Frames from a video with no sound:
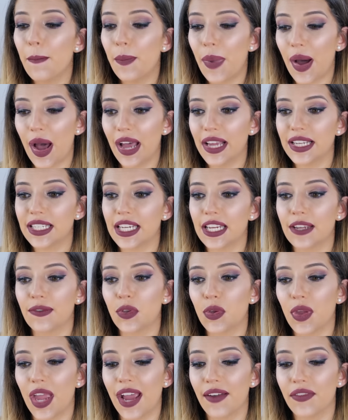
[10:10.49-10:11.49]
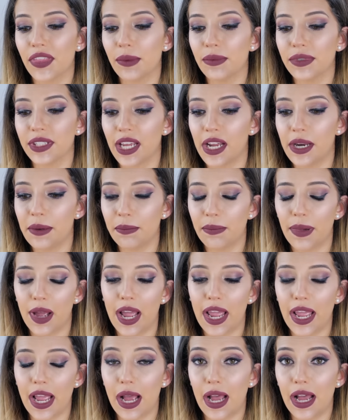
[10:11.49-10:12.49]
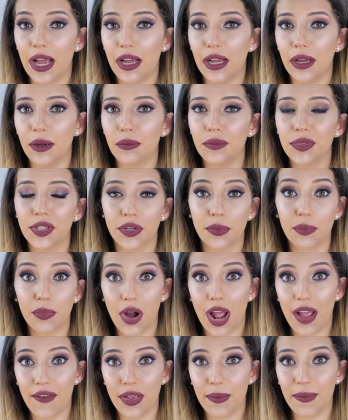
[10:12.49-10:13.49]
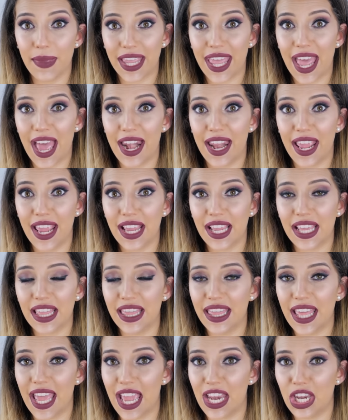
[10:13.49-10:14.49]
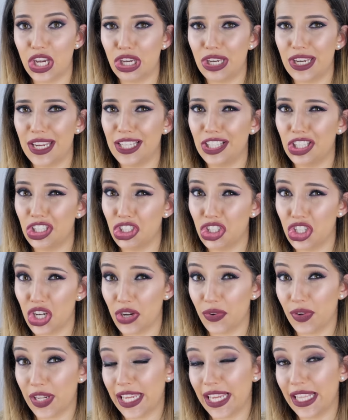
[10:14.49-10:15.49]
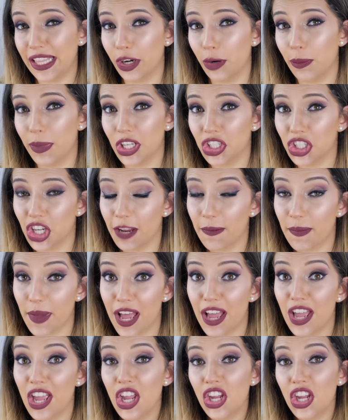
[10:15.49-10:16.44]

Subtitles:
but if you have them done by a sort of private mechanic, then it's generally a little bit cheaper.